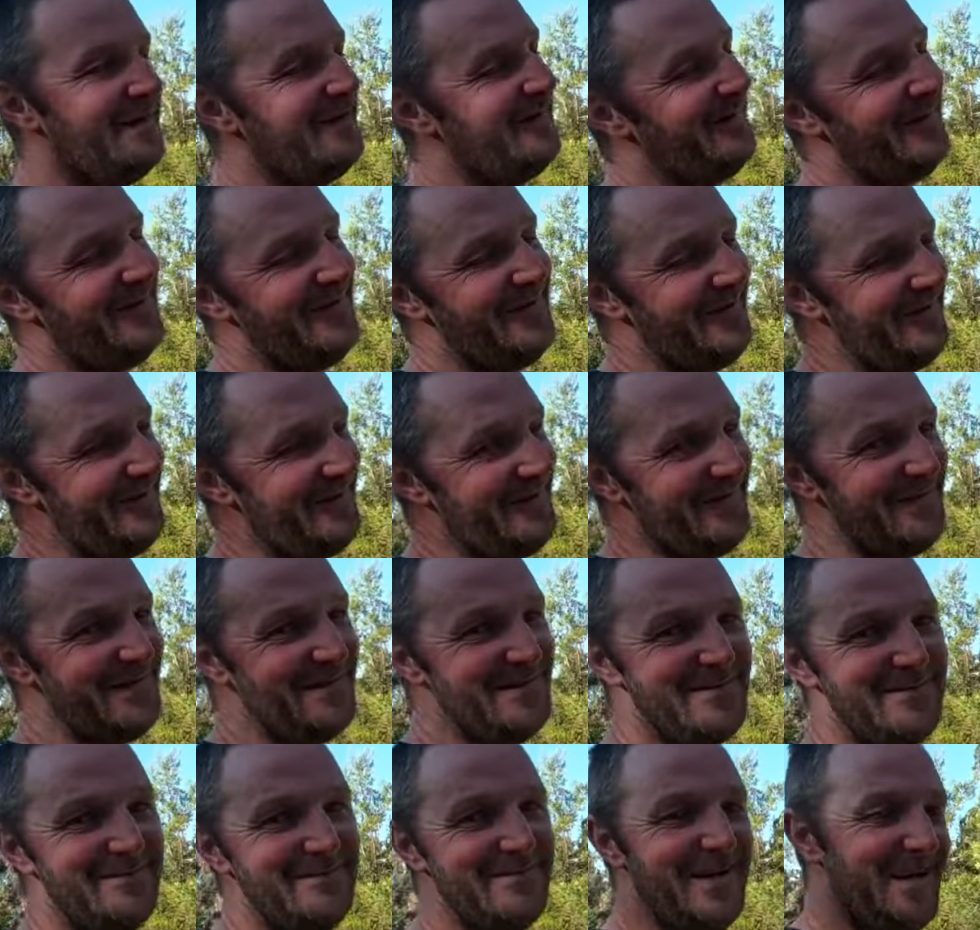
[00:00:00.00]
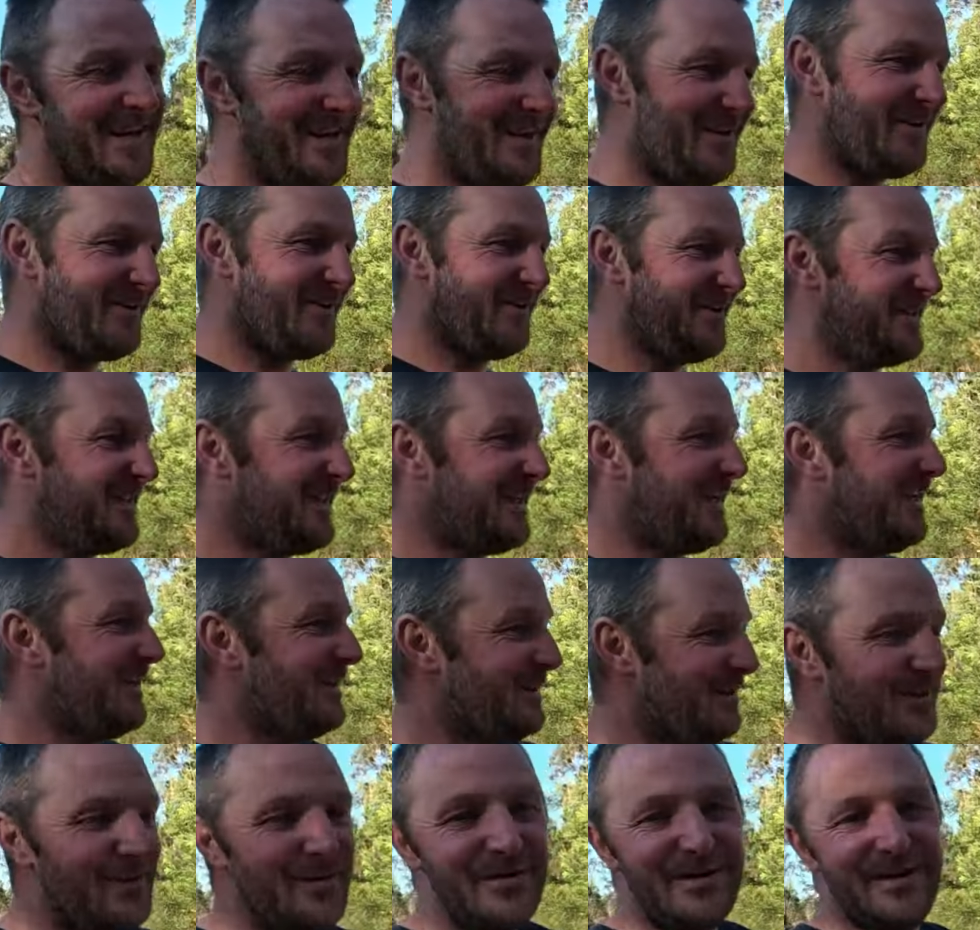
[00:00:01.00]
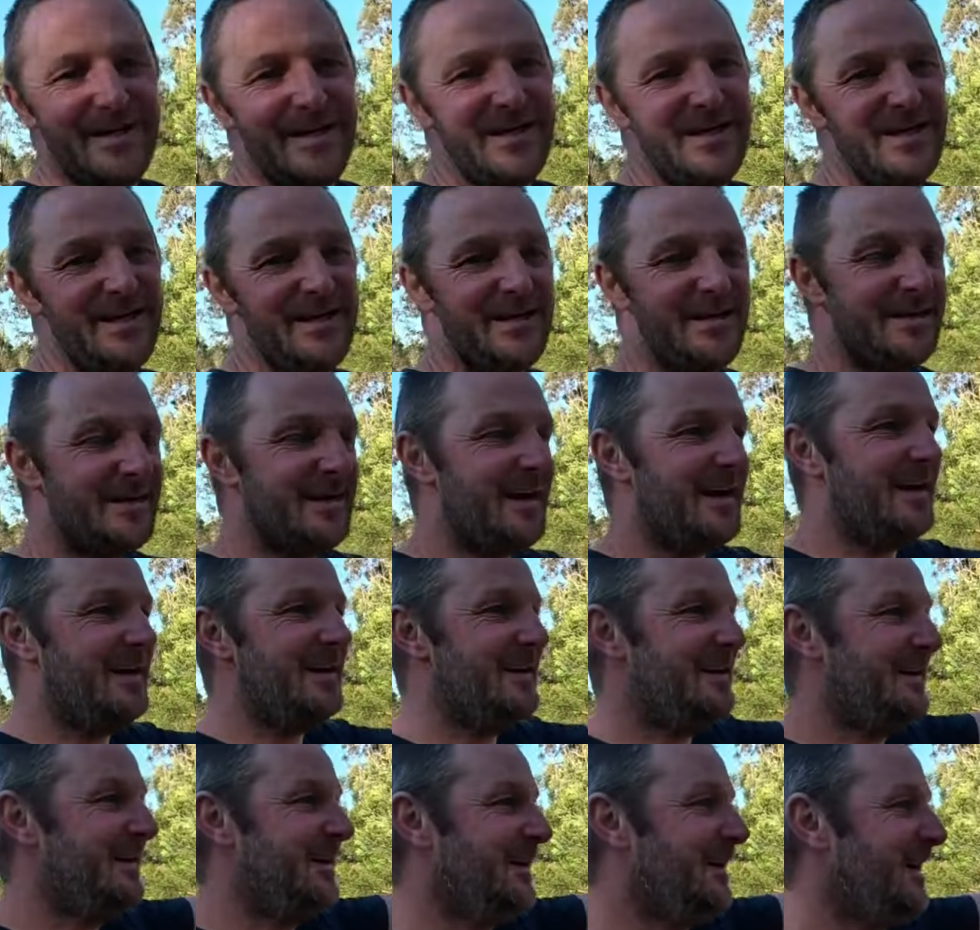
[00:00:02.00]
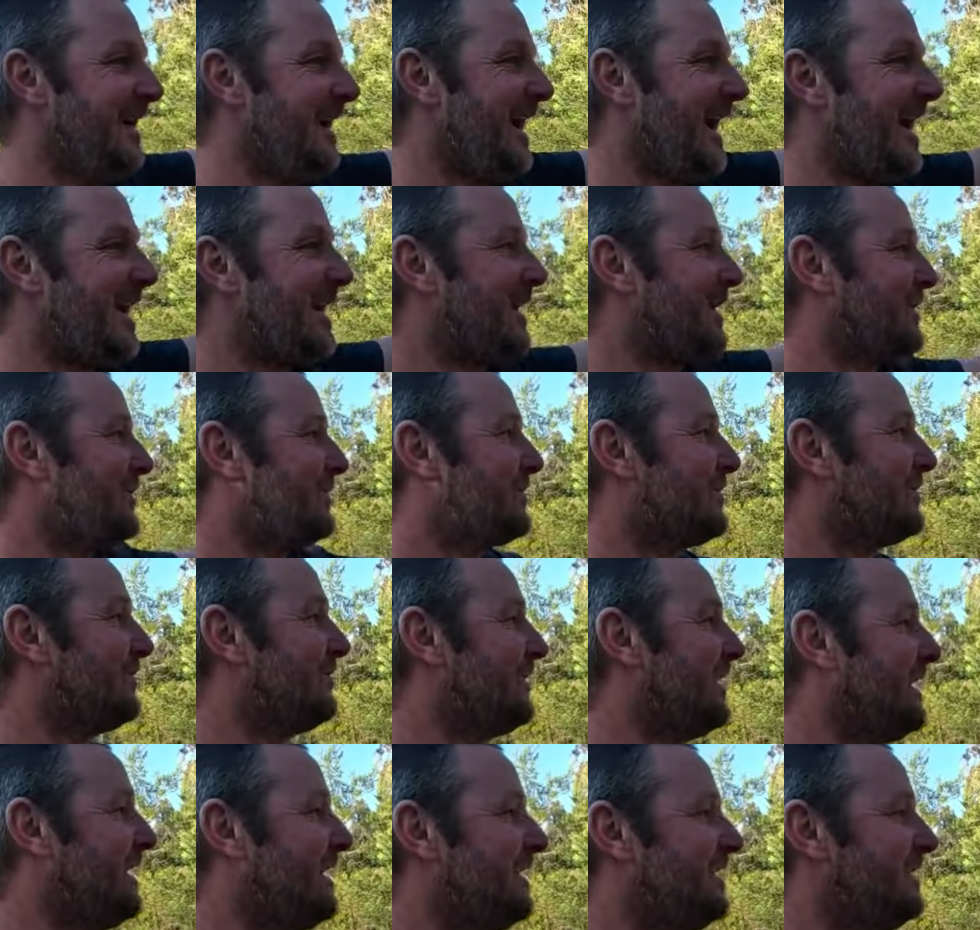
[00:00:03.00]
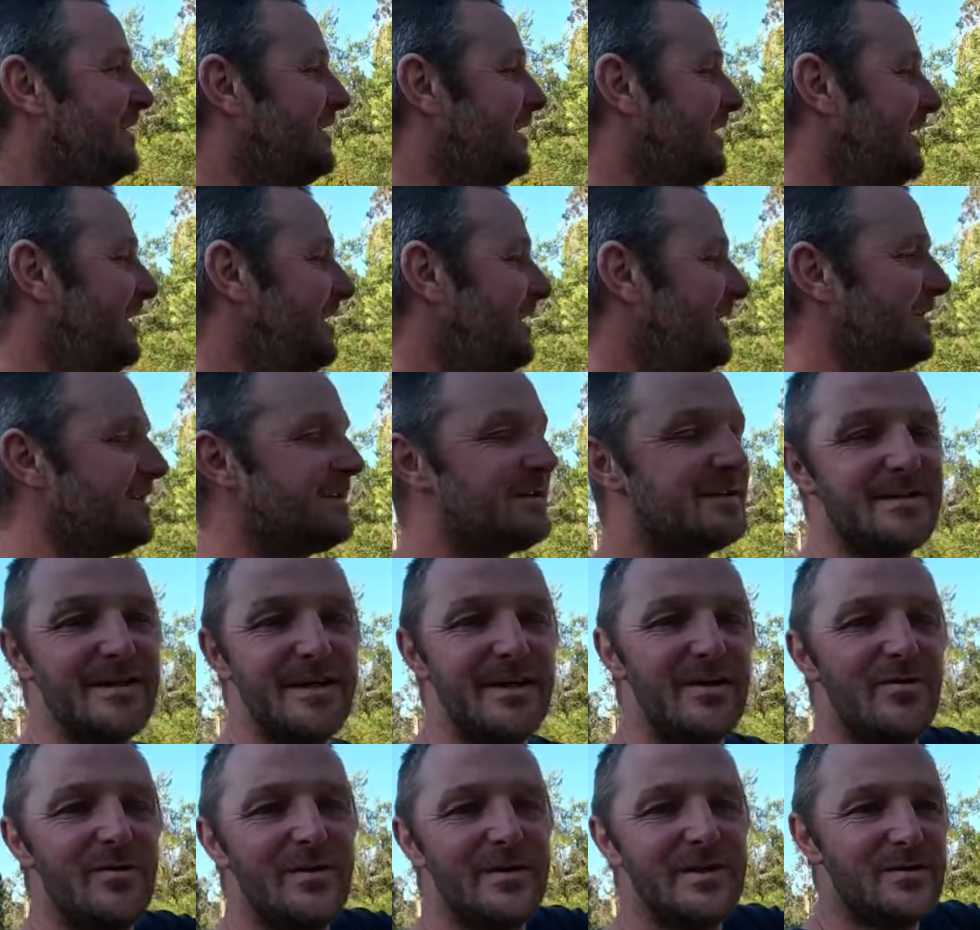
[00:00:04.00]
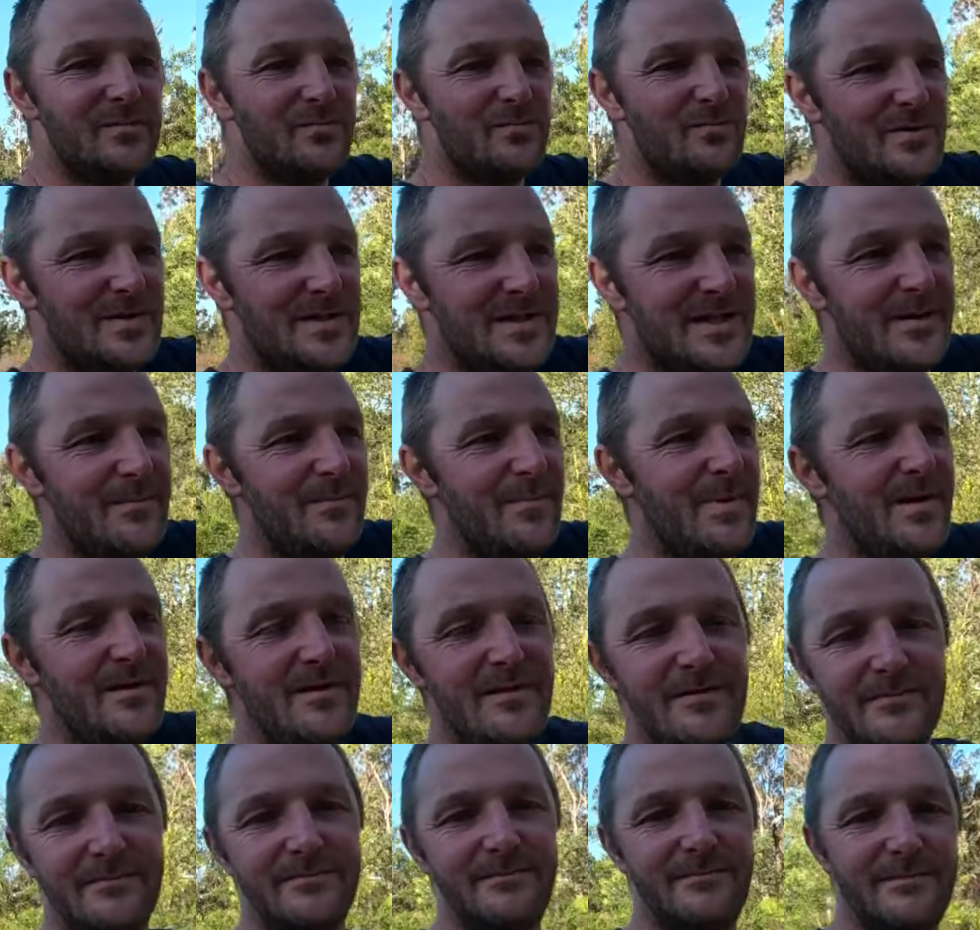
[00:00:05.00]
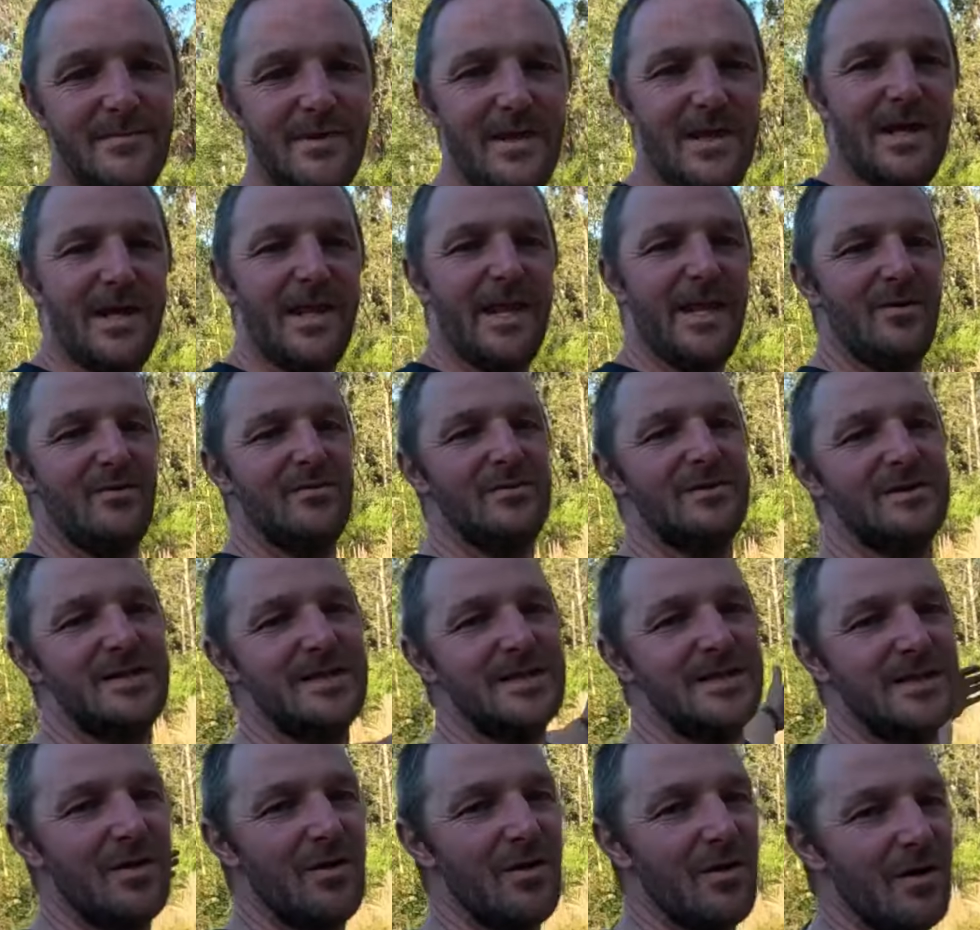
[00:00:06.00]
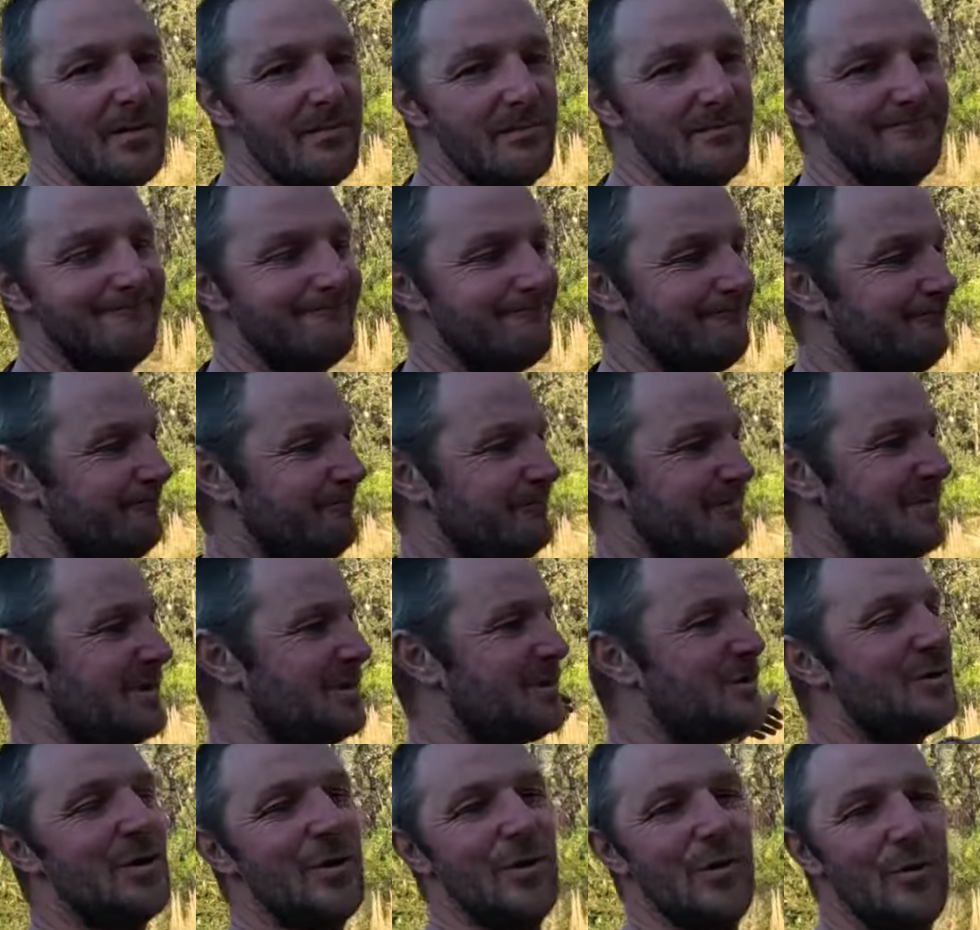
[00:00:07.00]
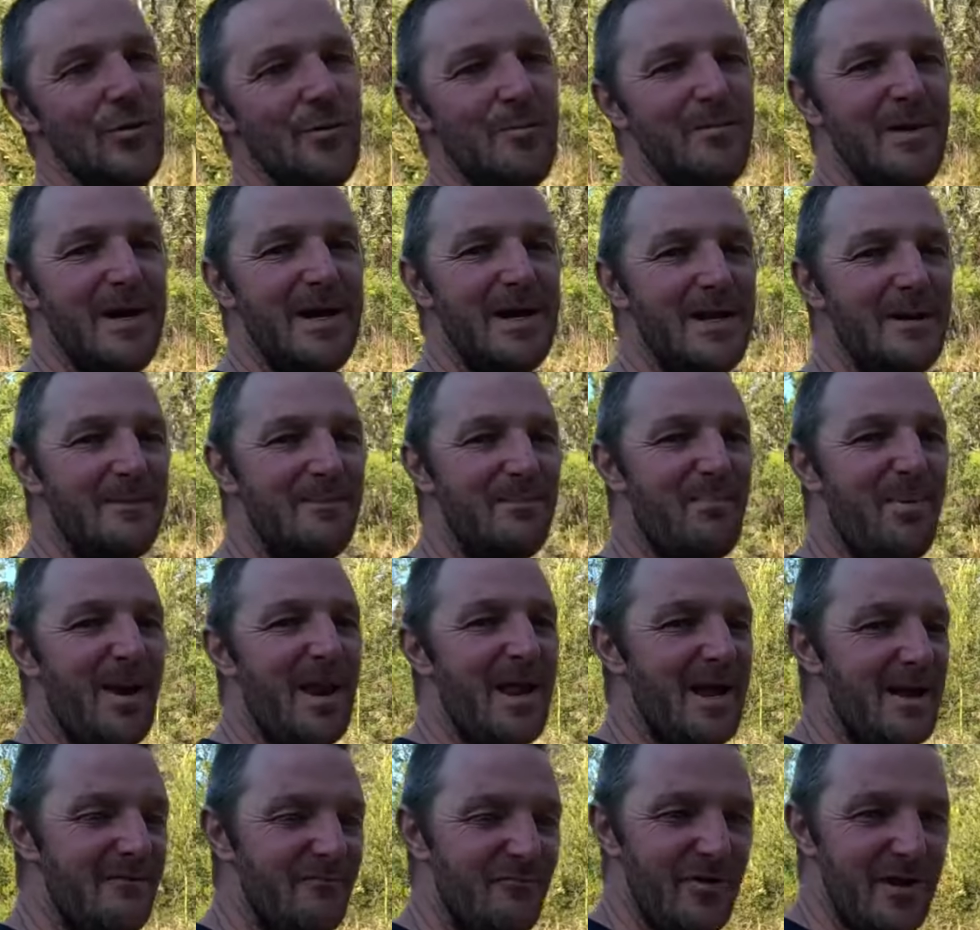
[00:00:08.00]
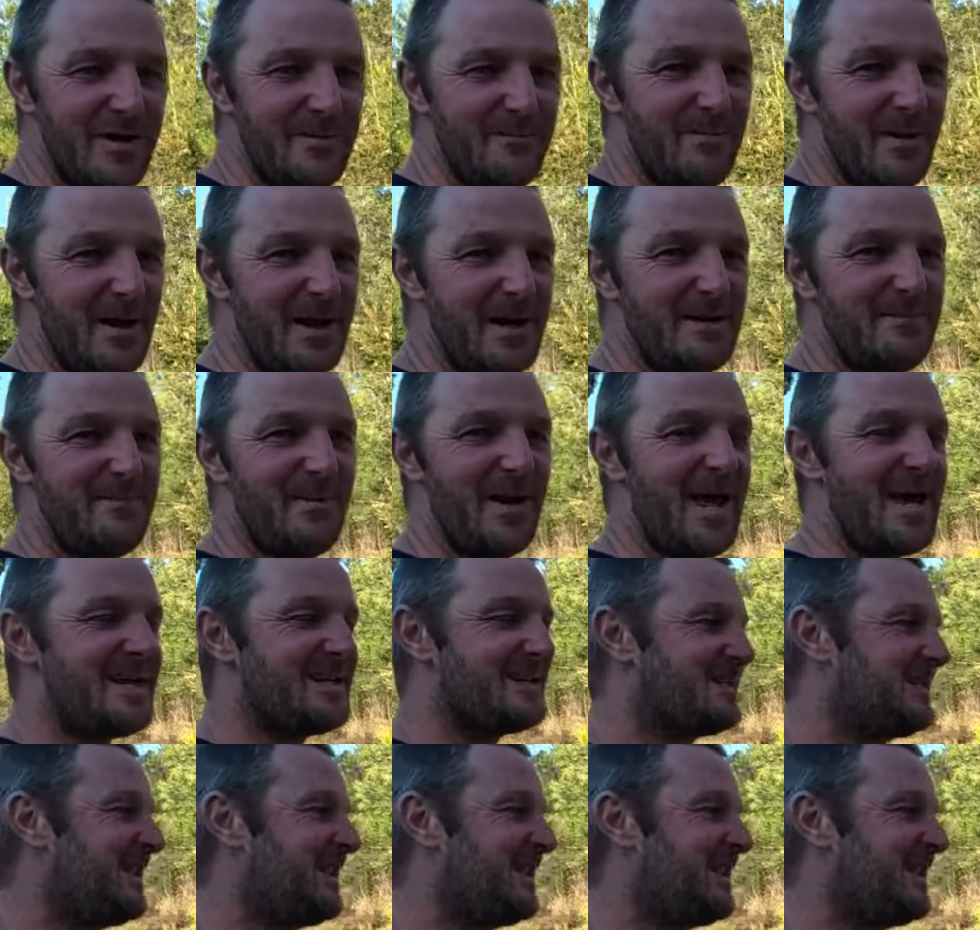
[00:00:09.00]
oh man, I got there, I thought yeah okay, had a look around because I seen all this timber. There was this like 2 meter red belly black